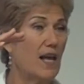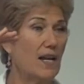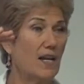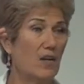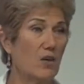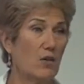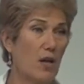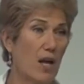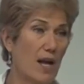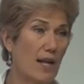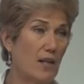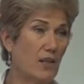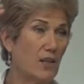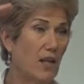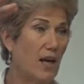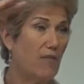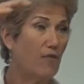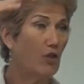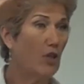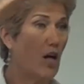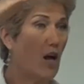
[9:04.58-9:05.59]
then it'll kind of
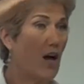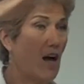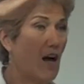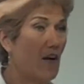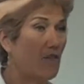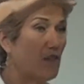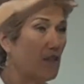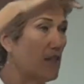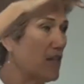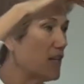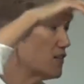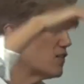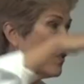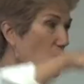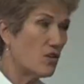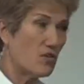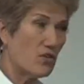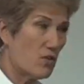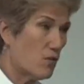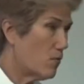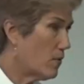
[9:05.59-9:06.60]
level off, and then it
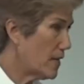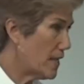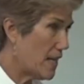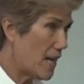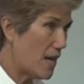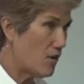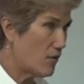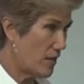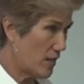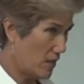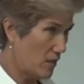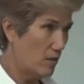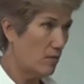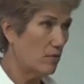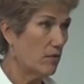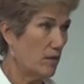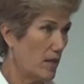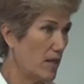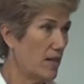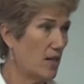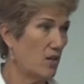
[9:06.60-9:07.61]
starts going downhill,
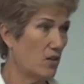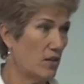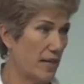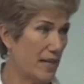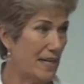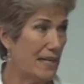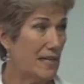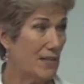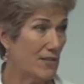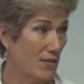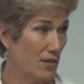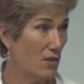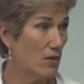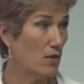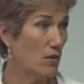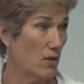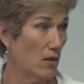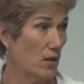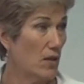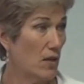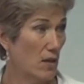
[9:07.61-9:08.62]
and it'll get
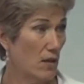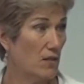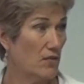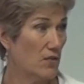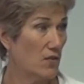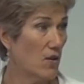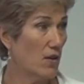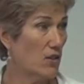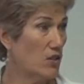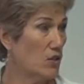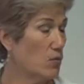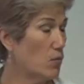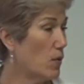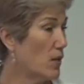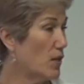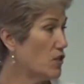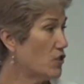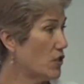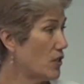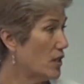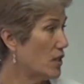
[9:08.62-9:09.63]
easier. So I just
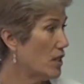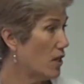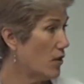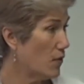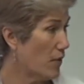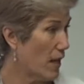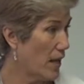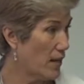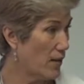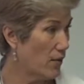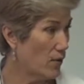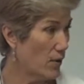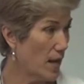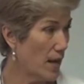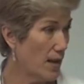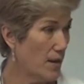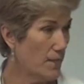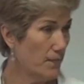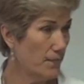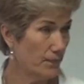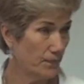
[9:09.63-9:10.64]
wanted you to know that,
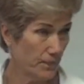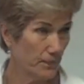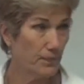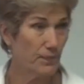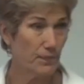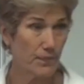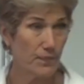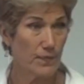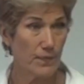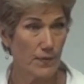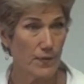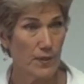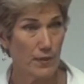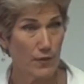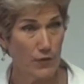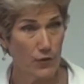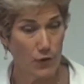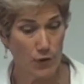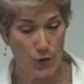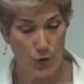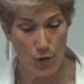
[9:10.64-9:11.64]
okay?
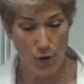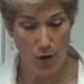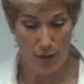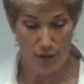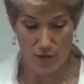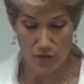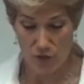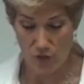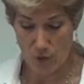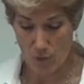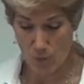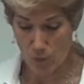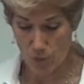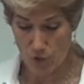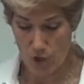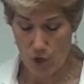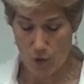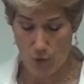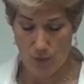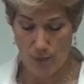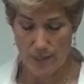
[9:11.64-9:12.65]
So you know how the general
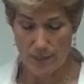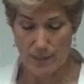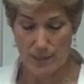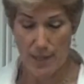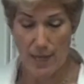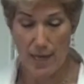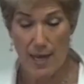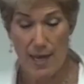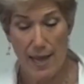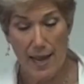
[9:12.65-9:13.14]
tone is.